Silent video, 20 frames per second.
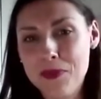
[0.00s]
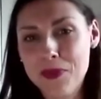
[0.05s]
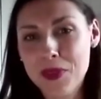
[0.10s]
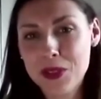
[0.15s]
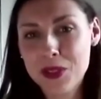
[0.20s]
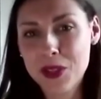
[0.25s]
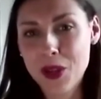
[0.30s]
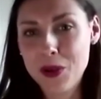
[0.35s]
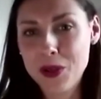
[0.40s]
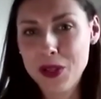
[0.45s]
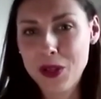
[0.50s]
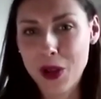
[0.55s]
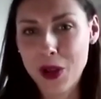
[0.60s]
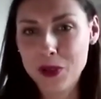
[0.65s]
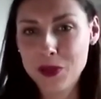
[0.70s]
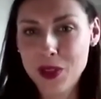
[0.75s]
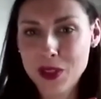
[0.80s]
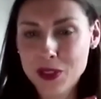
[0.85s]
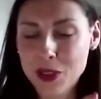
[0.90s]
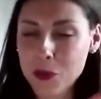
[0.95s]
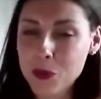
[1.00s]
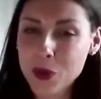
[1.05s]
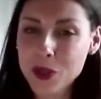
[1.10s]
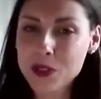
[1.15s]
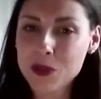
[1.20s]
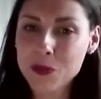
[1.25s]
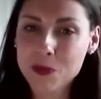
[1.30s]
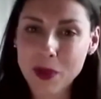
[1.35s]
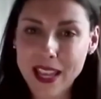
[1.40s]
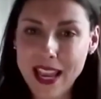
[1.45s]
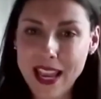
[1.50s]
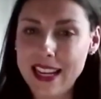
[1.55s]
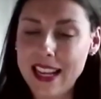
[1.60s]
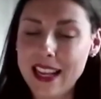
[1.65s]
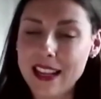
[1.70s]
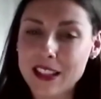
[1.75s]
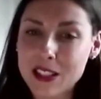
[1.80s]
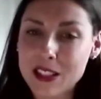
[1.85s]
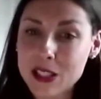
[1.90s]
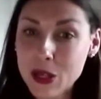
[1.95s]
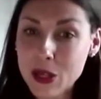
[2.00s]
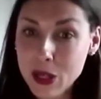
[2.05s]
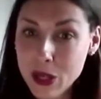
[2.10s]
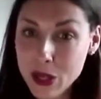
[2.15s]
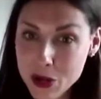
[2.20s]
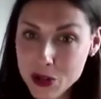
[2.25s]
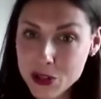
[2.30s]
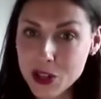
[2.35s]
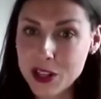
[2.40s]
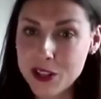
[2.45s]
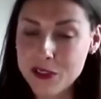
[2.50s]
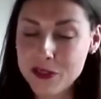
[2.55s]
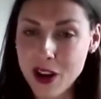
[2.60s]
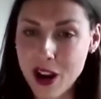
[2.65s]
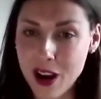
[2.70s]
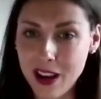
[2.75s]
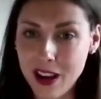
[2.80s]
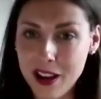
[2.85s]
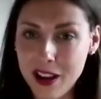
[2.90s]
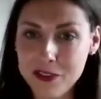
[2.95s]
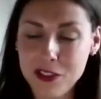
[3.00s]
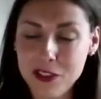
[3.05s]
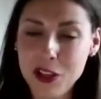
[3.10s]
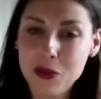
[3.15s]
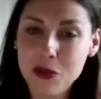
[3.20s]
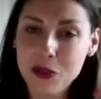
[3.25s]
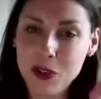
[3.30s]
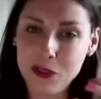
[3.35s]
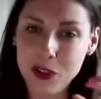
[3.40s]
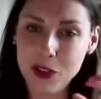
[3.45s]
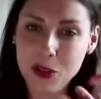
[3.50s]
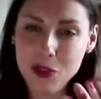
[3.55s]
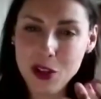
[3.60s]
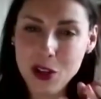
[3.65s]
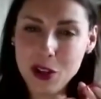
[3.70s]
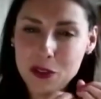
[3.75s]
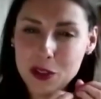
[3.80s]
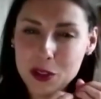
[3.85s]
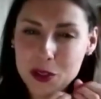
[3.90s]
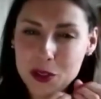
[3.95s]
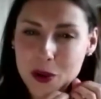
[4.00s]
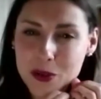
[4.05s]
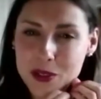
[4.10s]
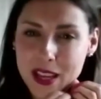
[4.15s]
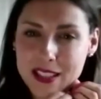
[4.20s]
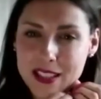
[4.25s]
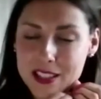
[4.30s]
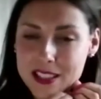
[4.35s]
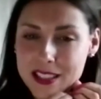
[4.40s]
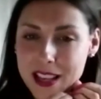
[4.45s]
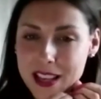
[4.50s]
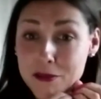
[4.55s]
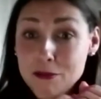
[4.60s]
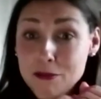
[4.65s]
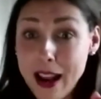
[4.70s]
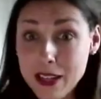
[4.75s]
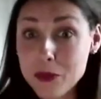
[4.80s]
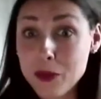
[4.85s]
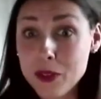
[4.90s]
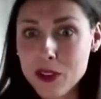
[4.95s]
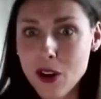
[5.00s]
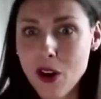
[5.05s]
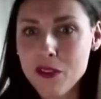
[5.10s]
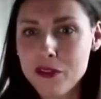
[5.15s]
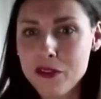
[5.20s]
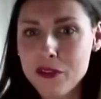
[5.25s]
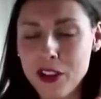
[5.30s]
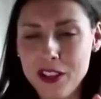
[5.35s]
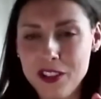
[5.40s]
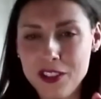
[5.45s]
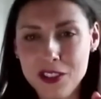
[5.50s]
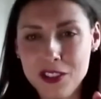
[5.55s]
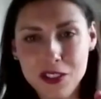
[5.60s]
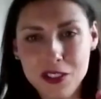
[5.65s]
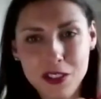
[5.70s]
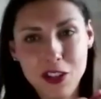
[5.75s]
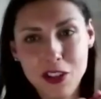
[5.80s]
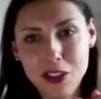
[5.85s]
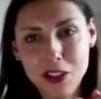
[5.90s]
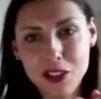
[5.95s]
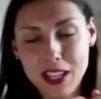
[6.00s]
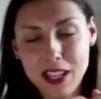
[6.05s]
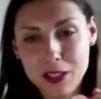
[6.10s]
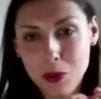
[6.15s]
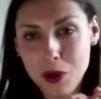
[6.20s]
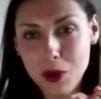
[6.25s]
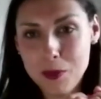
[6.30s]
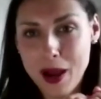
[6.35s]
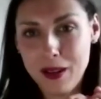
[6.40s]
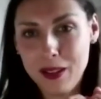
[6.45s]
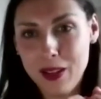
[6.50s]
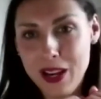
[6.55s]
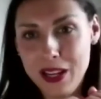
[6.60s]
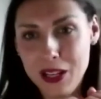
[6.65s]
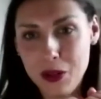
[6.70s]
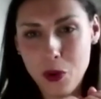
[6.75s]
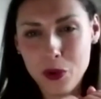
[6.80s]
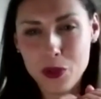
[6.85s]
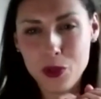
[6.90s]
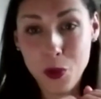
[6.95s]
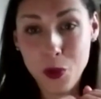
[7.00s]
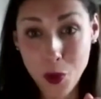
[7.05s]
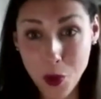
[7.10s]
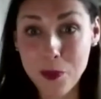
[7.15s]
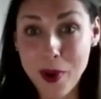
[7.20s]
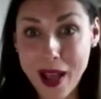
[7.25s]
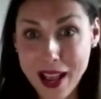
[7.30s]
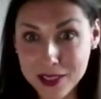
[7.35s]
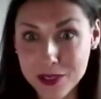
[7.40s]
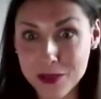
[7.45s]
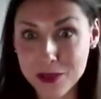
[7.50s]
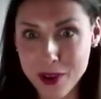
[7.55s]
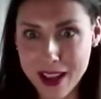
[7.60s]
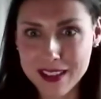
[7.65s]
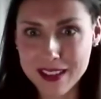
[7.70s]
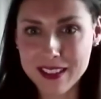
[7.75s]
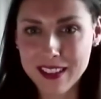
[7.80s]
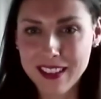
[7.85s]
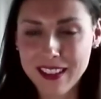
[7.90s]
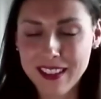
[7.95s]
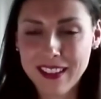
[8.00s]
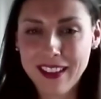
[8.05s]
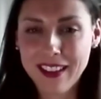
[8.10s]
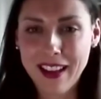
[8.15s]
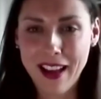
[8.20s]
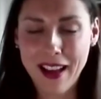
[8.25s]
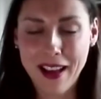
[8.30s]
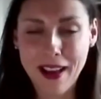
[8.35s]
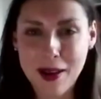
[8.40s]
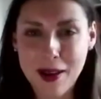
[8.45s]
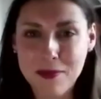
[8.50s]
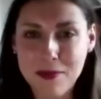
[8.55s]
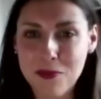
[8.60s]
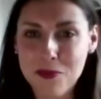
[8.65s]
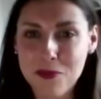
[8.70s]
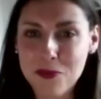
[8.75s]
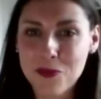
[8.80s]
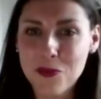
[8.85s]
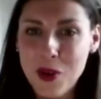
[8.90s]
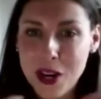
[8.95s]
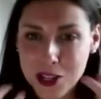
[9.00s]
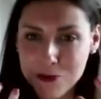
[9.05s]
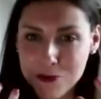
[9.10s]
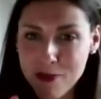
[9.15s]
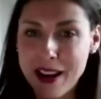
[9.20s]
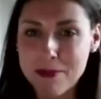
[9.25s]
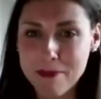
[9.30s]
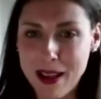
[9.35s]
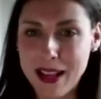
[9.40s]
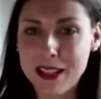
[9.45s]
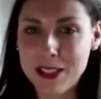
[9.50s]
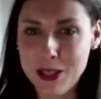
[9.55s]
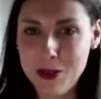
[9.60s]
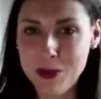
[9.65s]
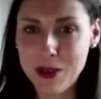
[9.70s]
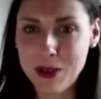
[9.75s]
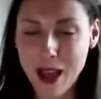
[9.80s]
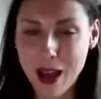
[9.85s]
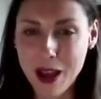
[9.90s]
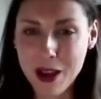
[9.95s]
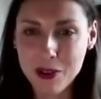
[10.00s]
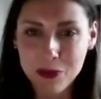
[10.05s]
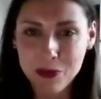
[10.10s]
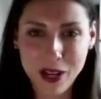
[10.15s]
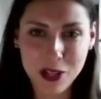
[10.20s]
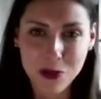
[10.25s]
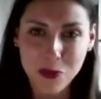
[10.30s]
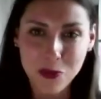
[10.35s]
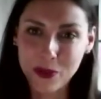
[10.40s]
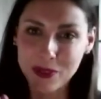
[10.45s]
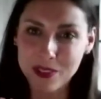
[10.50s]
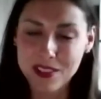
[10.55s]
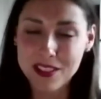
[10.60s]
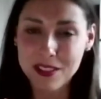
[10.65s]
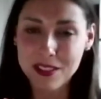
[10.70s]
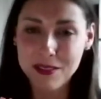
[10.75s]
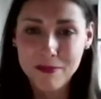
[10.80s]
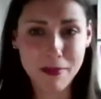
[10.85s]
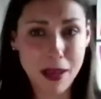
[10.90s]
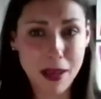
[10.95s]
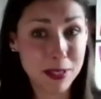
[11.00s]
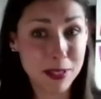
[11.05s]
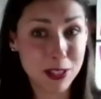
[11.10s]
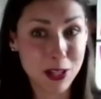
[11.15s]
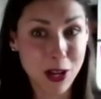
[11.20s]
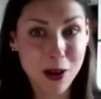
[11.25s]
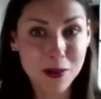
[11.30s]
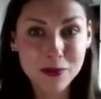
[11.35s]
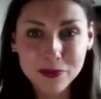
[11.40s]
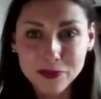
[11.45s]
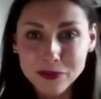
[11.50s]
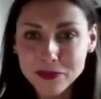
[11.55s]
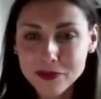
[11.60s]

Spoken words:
So there wouldn't be any exclusion of color if you associated, say, red with confidence. It's all about learning what's your best red, which red makes you glow and which ones maybe don't.